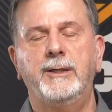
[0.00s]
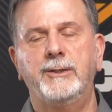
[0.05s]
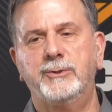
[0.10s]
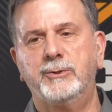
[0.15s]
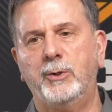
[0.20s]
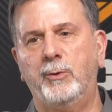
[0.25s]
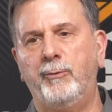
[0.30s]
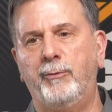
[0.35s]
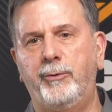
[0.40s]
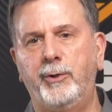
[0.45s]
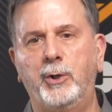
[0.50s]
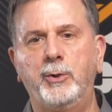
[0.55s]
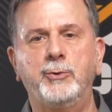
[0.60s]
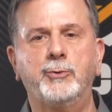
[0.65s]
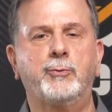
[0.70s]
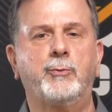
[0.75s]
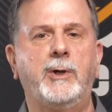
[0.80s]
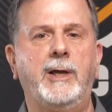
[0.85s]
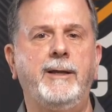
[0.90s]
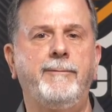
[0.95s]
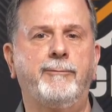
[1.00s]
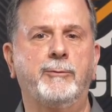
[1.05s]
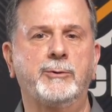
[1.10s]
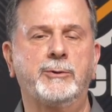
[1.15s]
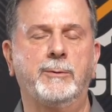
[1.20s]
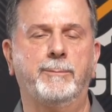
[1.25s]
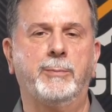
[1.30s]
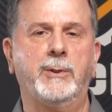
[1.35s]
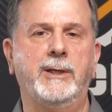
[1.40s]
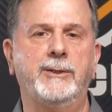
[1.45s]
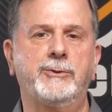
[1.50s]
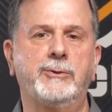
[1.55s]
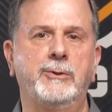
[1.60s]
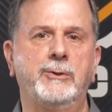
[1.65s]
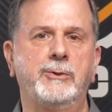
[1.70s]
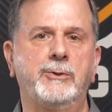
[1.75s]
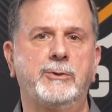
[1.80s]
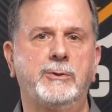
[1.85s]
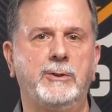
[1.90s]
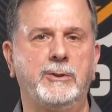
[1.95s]
So those rifle
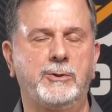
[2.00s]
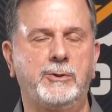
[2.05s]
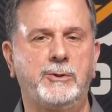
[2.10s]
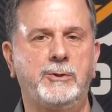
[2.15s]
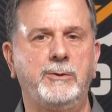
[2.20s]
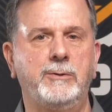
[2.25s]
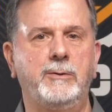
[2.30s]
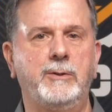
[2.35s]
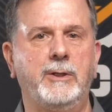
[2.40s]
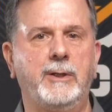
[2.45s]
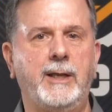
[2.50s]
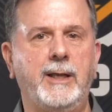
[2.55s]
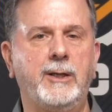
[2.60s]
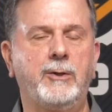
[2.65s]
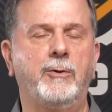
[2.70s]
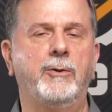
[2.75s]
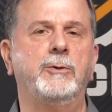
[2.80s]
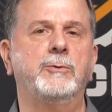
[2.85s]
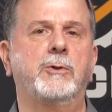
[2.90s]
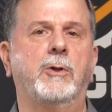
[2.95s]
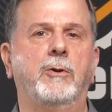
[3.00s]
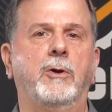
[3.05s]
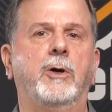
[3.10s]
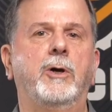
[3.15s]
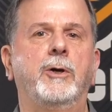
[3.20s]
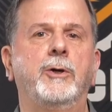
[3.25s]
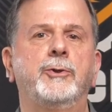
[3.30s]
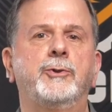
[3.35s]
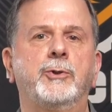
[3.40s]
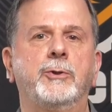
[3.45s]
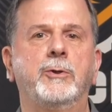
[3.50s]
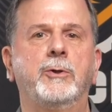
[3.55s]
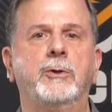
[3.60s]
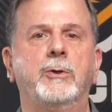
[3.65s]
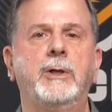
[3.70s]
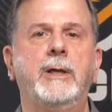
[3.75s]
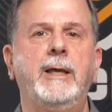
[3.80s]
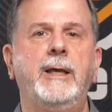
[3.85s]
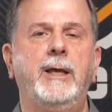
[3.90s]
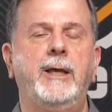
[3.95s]
suppressors that, that handle those
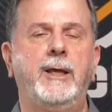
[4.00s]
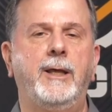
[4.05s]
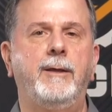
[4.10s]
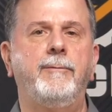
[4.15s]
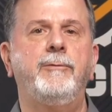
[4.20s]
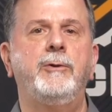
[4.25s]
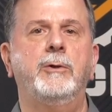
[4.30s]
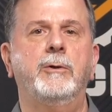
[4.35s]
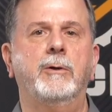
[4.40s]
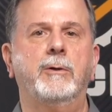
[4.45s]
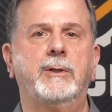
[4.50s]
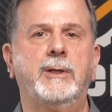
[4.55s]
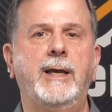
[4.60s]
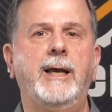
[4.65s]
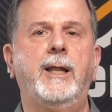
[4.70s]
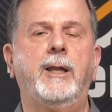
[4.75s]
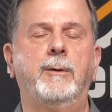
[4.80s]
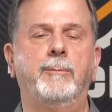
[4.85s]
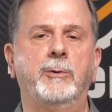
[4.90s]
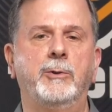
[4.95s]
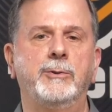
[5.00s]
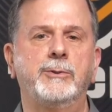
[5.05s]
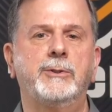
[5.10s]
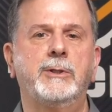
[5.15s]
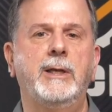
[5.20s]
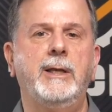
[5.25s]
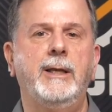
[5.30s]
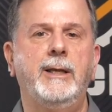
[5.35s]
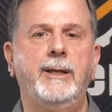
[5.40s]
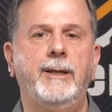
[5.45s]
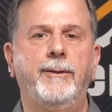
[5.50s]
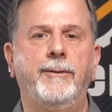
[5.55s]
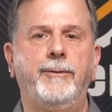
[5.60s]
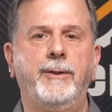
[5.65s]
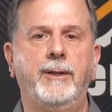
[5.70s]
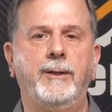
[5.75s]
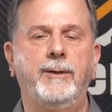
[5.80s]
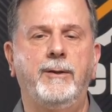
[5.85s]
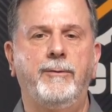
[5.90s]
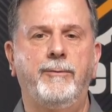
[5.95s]
larger, heavier calibers
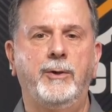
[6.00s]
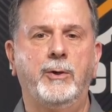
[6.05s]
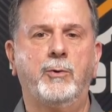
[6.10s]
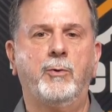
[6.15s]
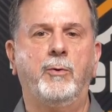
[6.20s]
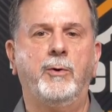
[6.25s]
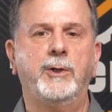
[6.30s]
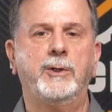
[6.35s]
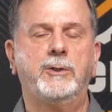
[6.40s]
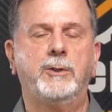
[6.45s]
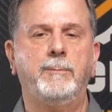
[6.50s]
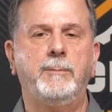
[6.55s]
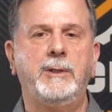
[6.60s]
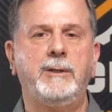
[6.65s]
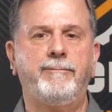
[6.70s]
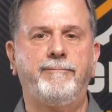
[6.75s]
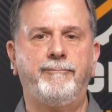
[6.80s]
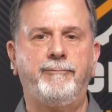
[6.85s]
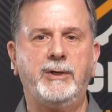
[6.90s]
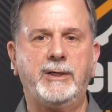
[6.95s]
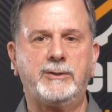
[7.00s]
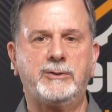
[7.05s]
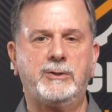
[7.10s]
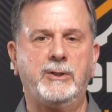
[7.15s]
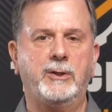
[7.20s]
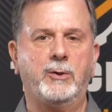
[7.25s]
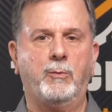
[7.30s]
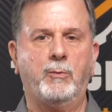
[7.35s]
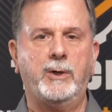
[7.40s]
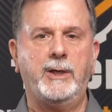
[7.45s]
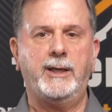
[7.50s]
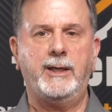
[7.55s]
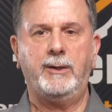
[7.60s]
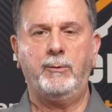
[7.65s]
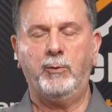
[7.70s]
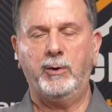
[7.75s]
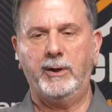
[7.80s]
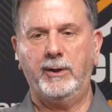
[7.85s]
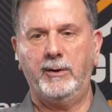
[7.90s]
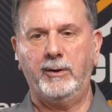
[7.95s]
then they're going to be fixed in a way
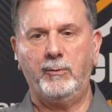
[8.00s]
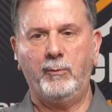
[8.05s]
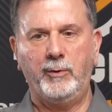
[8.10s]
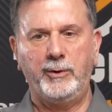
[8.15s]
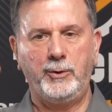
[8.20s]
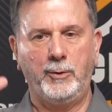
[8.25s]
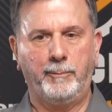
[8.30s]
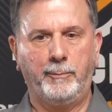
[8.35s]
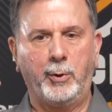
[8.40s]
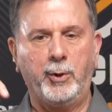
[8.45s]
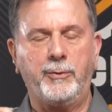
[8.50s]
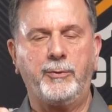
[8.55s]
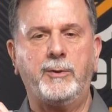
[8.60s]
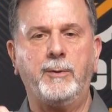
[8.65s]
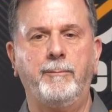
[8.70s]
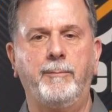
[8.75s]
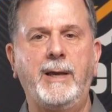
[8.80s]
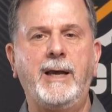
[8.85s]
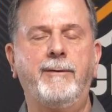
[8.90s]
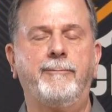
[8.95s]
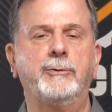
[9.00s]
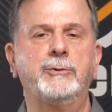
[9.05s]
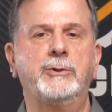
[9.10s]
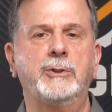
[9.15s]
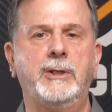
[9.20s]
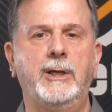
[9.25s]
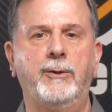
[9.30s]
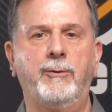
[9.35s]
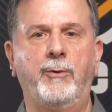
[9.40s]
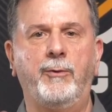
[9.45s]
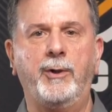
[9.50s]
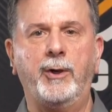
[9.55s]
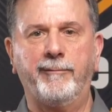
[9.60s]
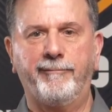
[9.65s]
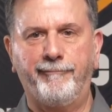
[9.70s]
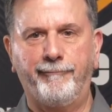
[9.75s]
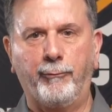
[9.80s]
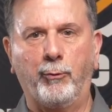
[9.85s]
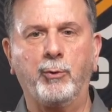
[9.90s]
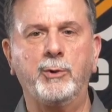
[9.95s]
where when you put the baffles together, they're
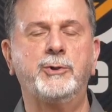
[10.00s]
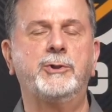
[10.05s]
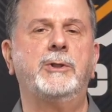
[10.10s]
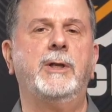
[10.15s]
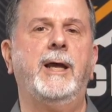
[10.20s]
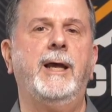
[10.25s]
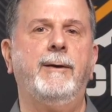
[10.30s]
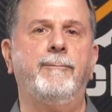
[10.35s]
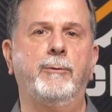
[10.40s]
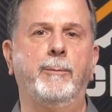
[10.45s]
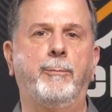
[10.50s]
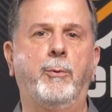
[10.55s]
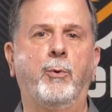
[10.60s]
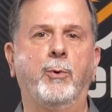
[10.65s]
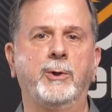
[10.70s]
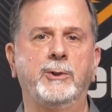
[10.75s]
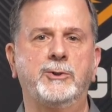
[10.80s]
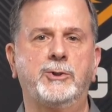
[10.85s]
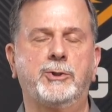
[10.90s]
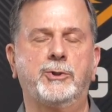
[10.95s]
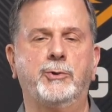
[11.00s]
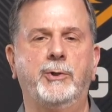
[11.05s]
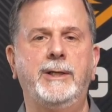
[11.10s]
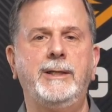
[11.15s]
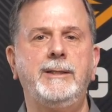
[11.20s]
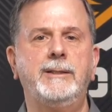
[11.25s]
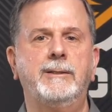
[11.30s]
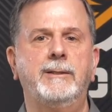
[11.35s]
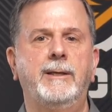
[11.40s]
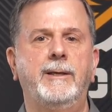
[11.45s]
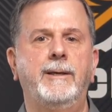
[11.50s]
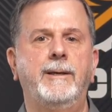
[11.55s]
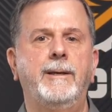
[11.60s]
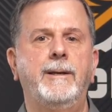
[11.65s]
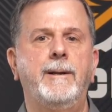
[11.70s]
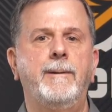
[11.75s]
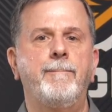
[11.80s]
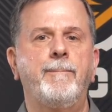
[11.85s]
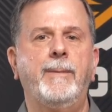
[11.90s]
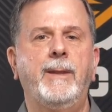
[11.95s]
forced to have the port straight,
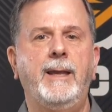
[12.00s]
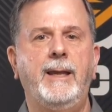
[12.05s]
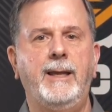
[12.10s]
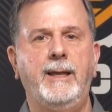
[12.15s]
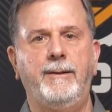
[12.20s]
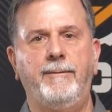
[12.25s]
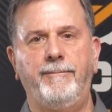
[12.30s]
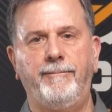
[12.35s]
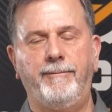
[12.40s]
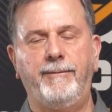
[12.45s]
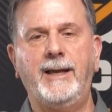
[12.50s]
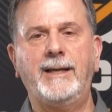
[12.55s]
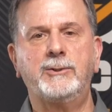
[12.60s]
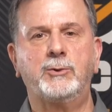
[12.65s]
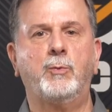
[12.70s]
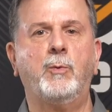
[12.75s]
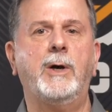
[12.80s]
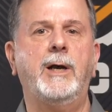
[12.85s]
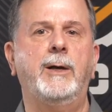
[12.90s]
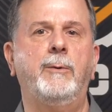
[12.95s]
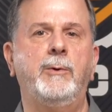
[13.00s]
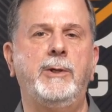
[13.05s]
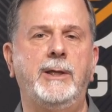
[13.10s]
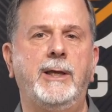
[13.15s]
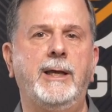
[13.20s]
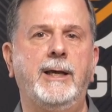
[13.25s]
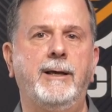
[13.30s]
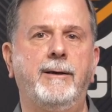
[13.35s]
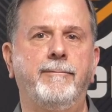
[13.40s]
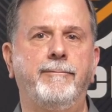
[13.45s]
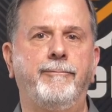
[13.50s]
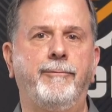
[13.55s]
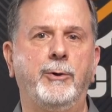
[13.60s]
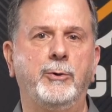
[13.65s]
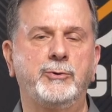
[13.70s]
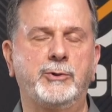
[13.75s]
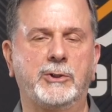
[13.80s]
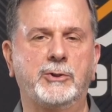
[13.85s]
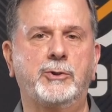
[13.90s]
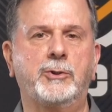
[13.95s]
and that's why we have
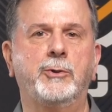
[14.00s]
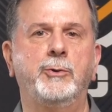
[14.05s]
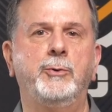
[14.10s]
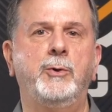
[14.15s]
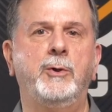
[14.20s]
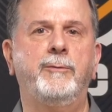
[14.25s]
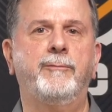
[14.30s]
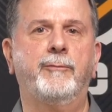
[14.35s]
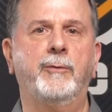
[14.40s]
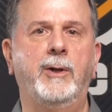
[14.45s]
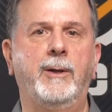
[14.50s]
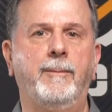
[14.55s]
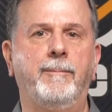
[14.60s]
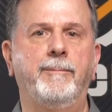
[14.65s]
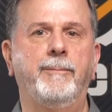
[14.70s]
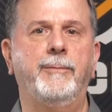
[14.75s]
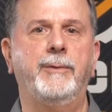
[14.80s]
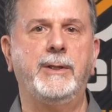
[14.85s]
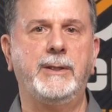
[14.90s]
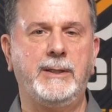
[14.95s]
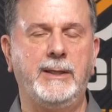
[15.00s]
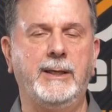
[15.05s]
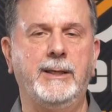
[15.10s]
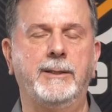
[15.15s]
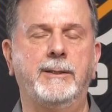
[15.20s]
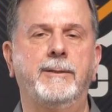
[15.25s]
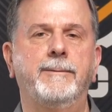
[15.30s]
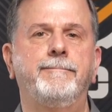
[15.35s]
those excluded from the Git.